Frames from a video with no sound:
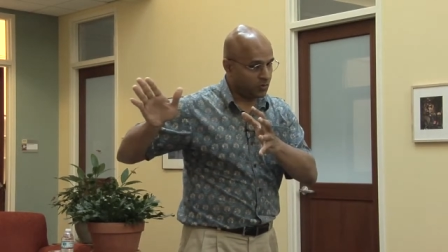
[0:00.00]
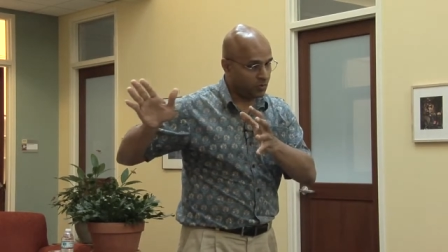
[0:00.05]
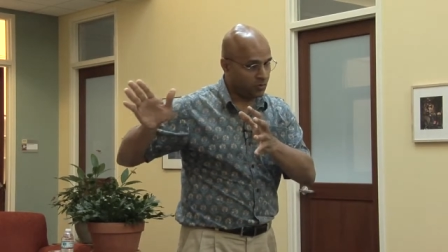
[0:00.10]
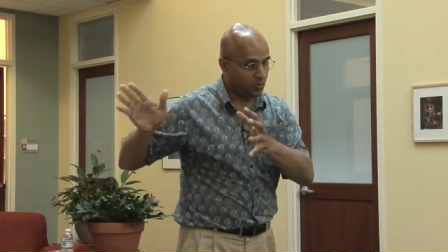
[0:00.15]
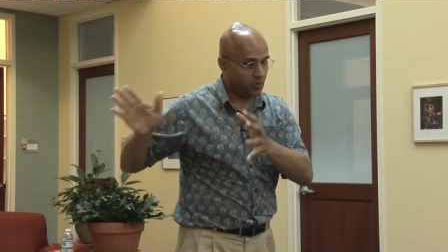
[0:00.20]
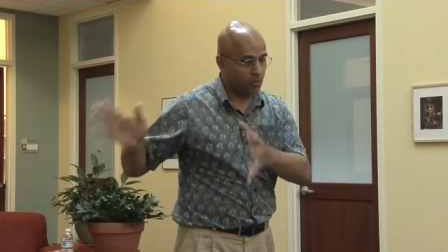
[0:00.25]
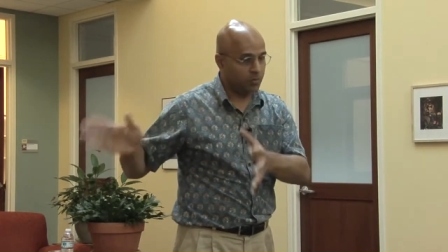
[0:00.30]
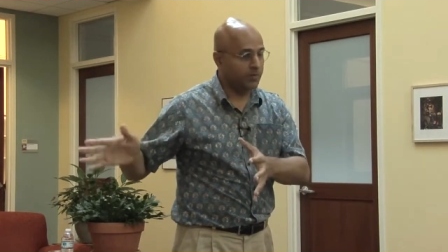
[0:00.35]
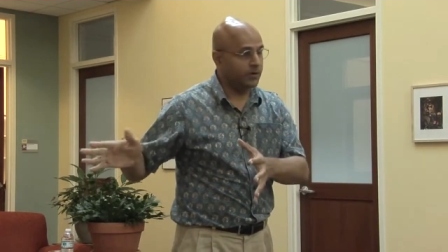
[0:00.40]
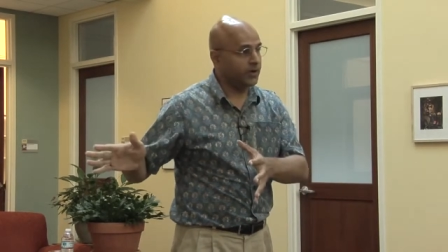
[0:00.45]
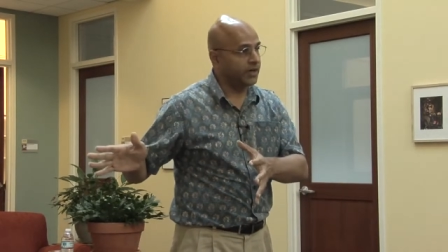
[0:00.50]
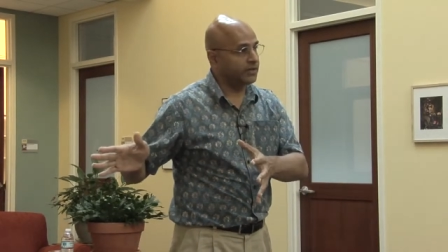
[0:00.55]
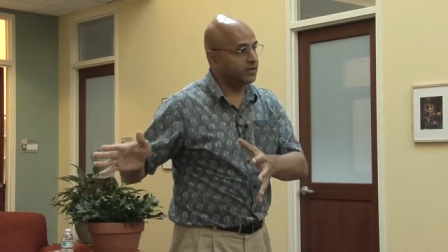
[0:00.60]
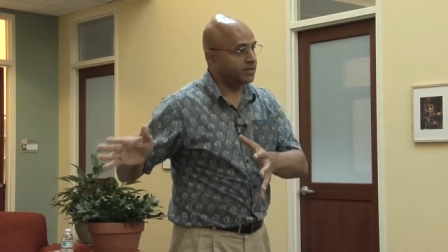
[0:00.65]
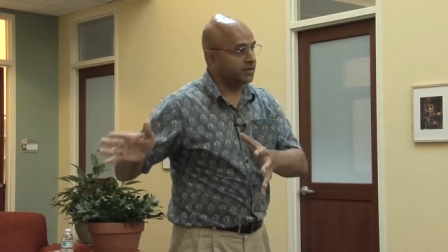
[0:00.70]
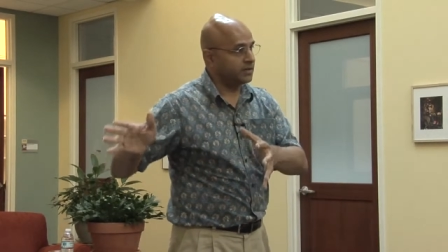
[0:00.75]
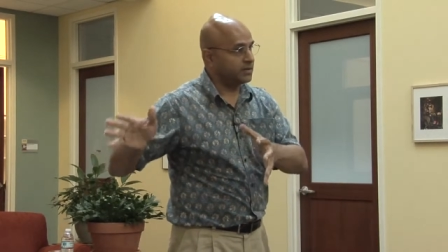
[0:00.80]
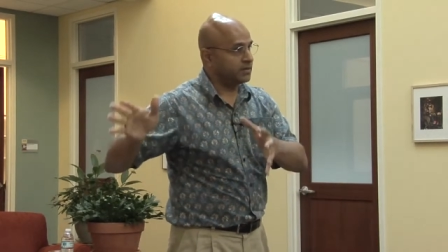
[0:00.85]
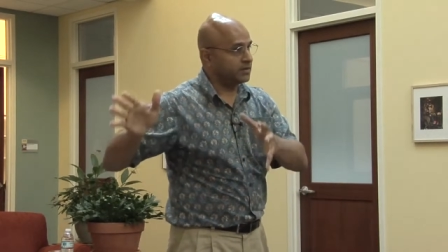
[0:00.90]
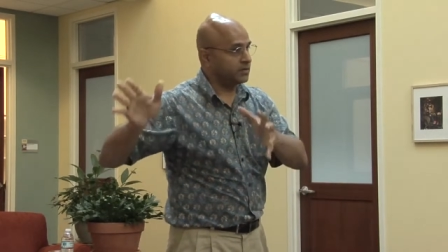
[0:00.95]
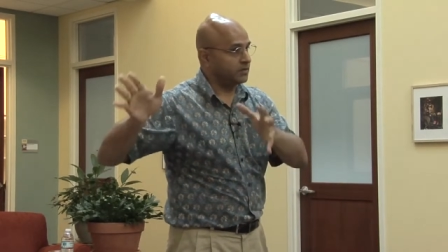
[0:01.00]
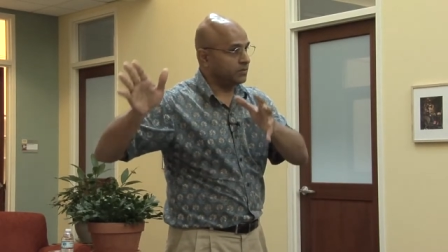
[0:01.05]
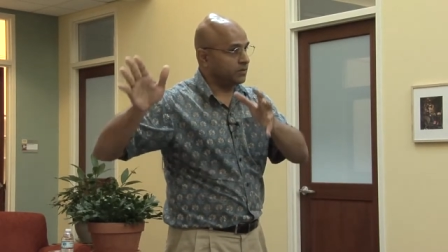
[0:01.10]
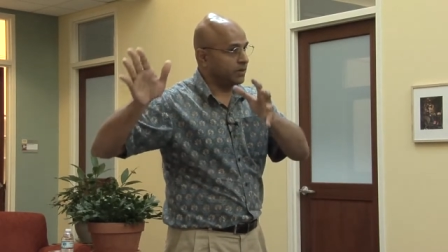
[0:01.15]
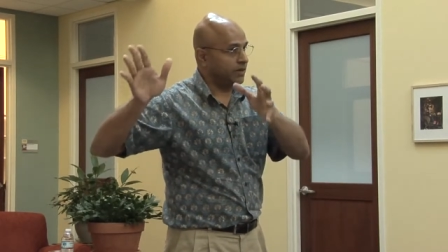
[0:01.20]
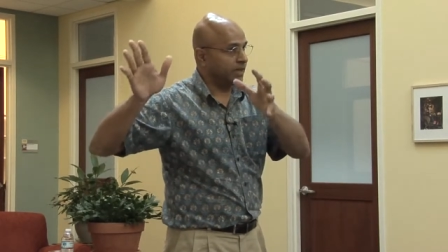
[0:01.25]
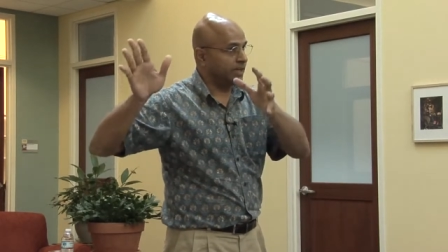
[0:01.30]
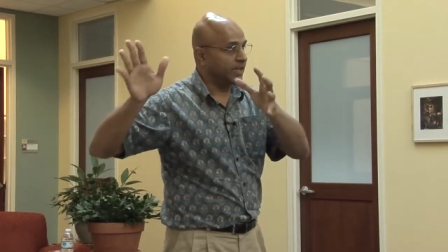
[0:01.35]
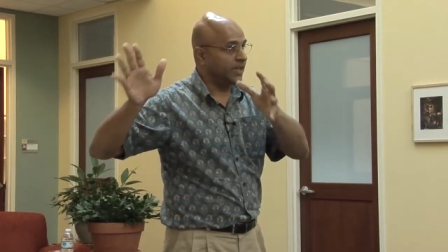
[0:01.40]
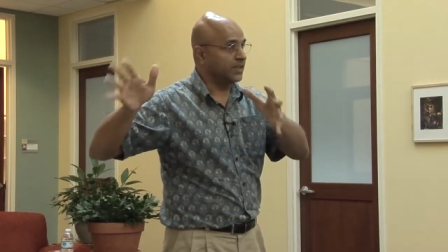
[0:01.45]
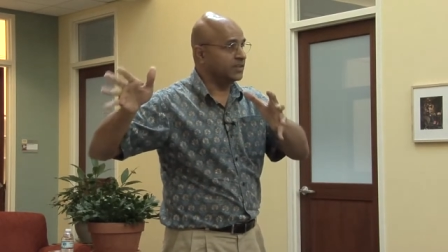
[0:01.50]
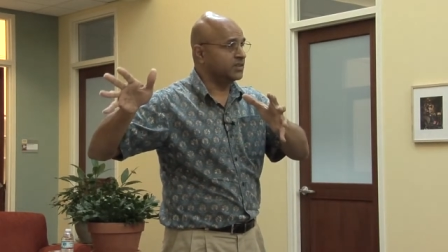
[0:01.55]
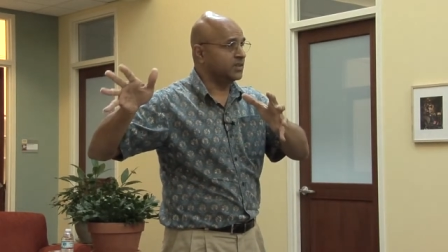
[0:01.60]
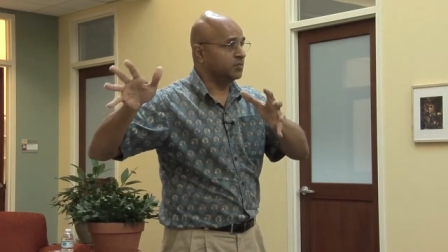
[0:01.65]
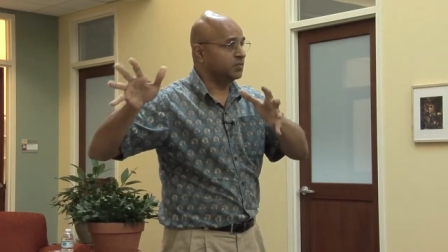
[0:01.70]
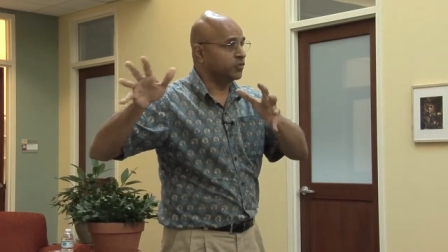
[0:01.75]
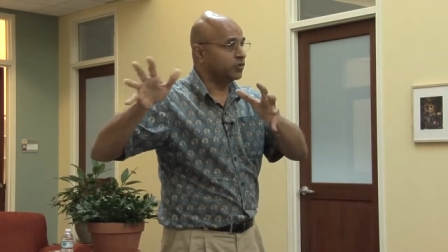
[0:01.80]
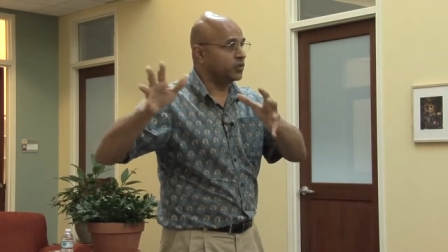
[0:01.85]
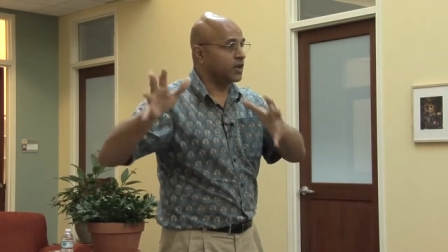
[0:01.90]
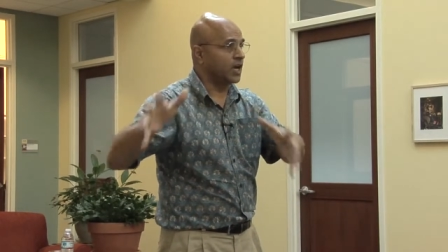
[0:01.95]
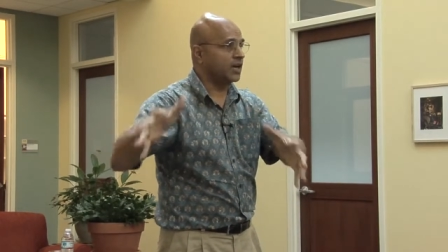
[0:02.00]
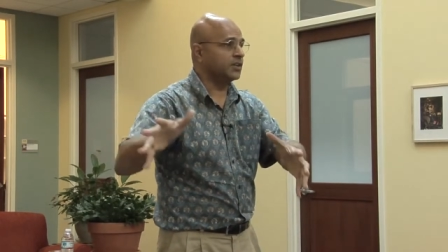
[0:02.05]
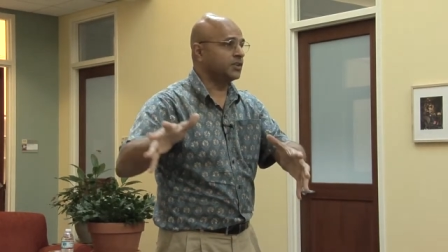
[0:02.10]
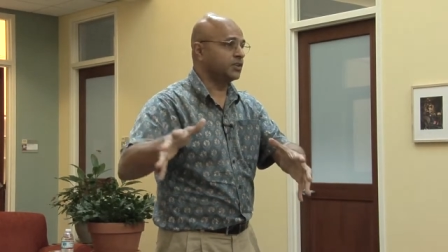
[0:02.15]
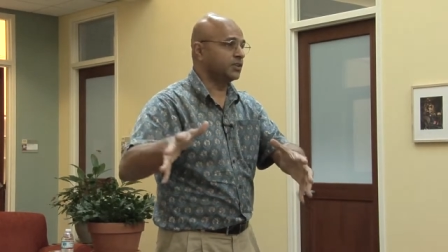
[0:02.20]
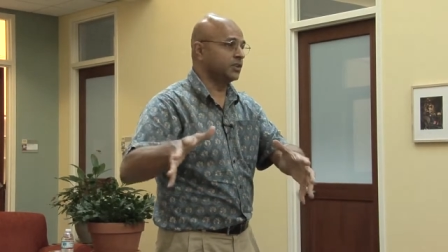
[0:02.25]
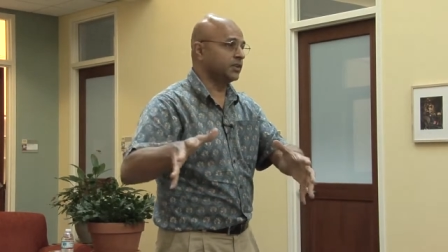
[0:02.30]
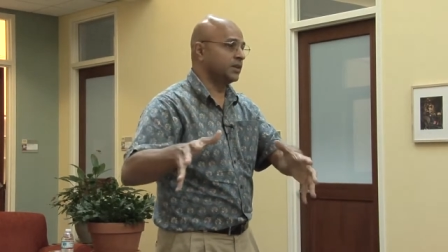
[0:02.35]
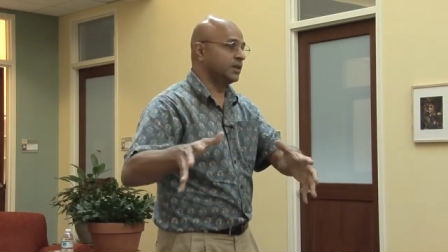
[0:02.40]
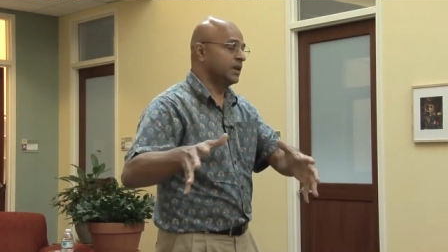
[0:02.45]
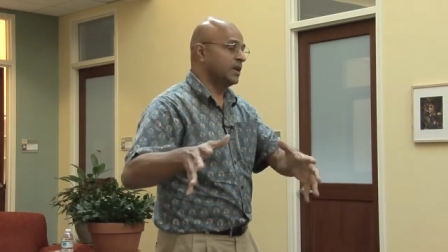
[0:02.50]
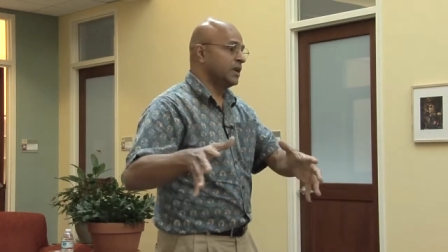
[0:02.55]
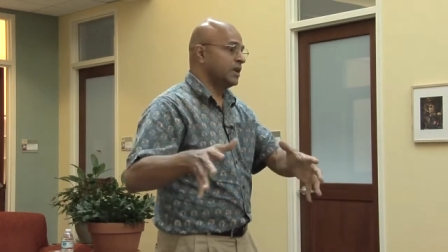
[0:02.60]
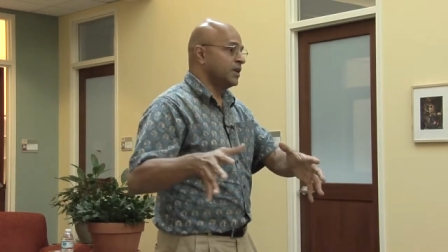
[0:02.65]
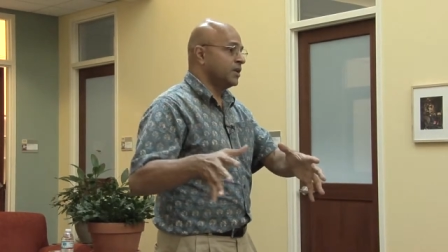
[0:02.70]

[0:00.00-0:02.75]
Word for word: corporations who are engaged in production,